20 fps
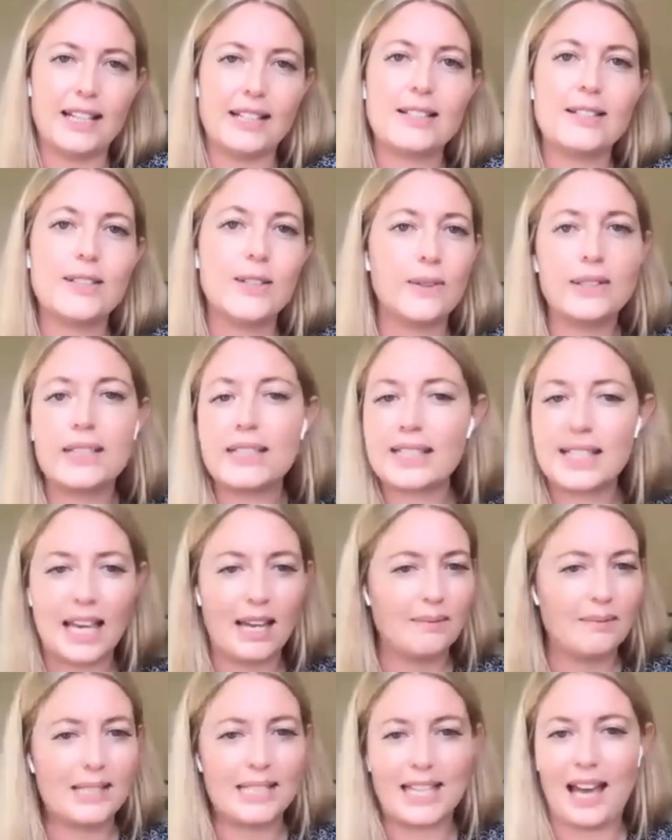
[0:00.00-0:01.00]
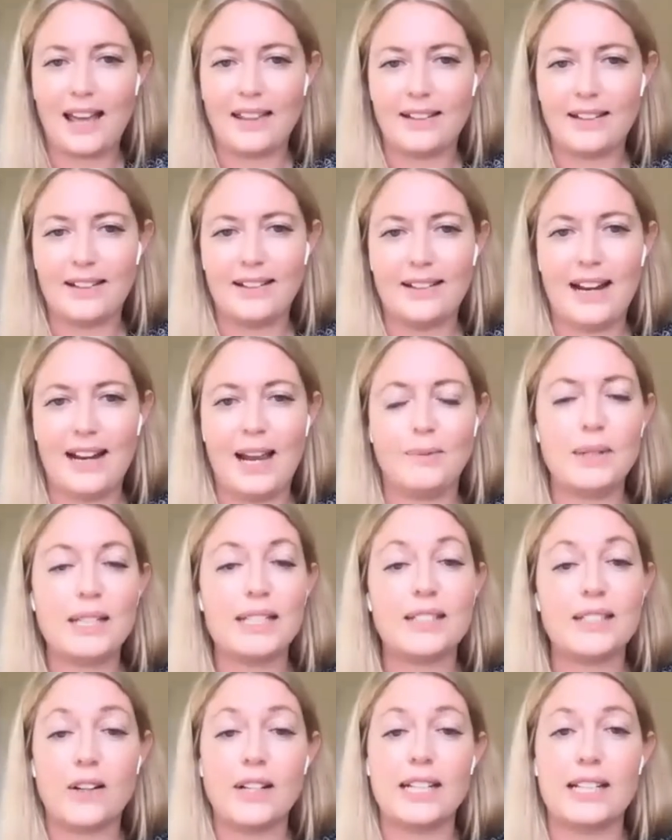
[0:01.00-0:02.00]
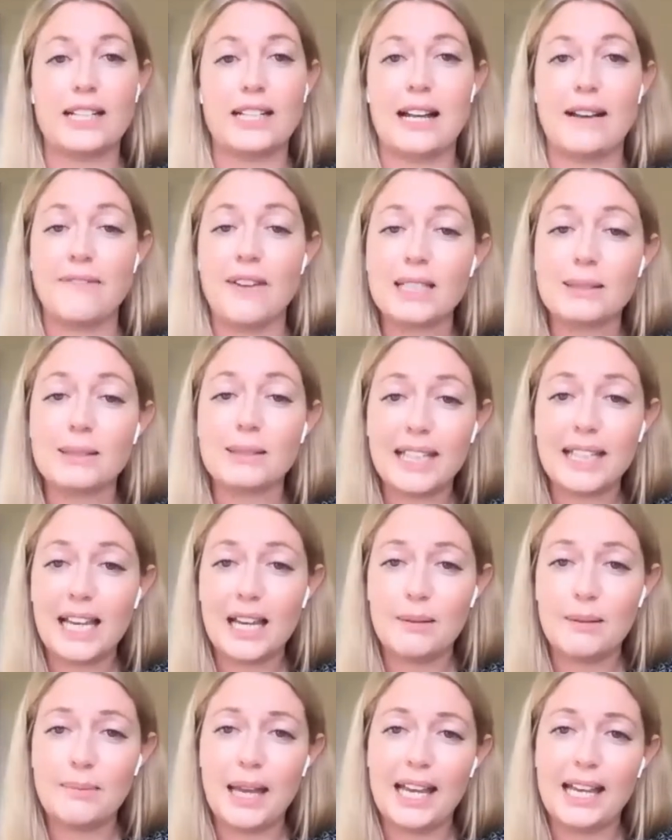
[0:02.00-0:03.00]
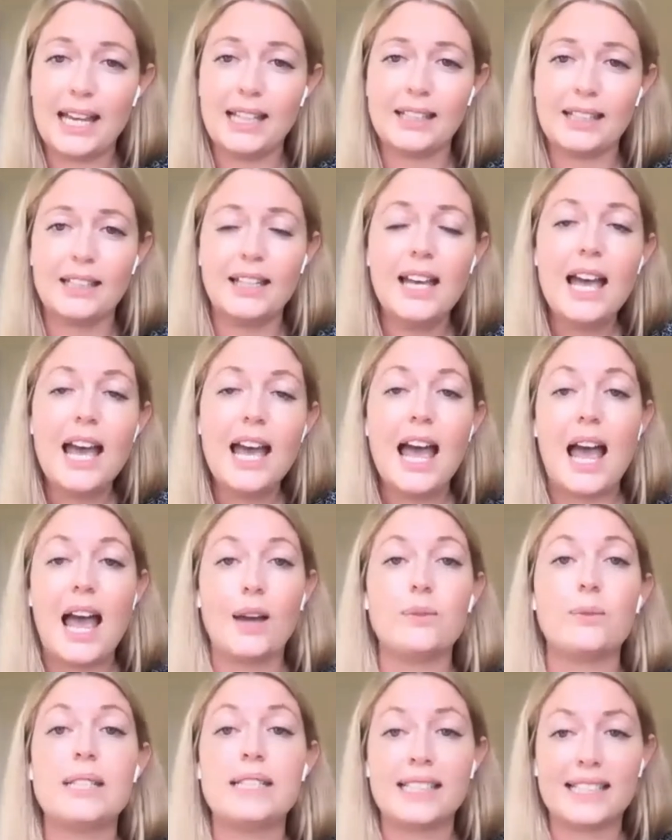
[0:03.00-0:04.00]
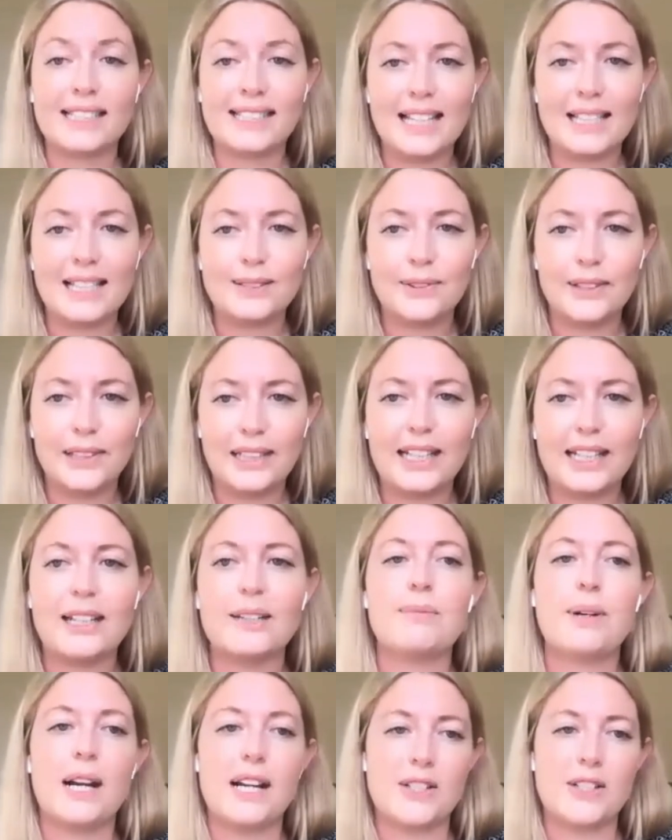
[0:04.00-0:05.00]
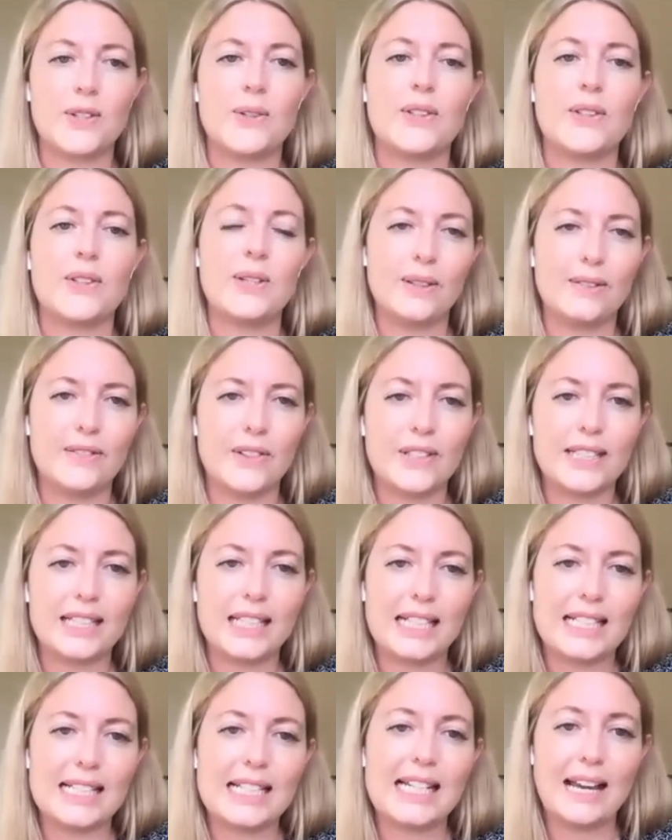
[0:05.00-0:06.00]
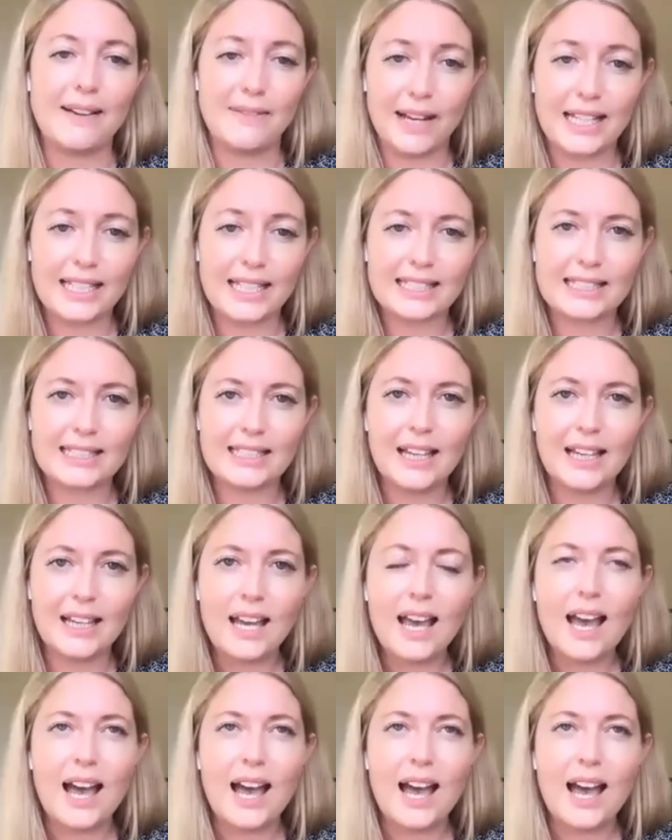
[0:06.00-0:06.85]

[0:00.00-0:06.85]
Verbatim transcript: And students came together and we started a divestment campaign and we successfully pressured the university to divest.